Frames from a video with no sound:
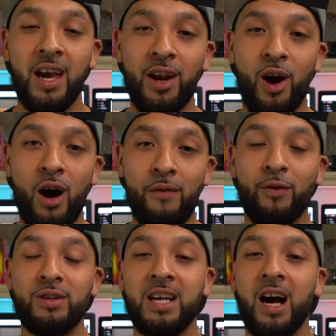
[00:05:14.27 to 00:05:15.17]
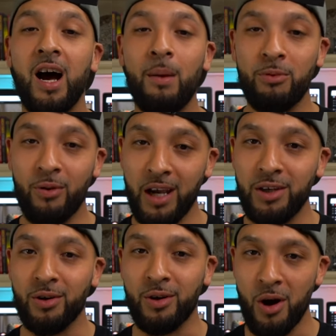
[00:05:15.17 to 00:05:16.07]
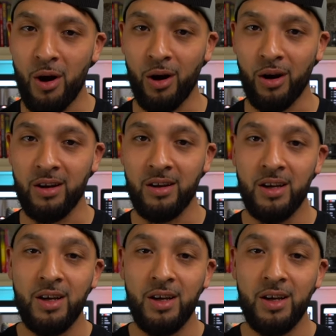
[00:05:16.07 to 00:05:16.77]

an offer to upgrade your card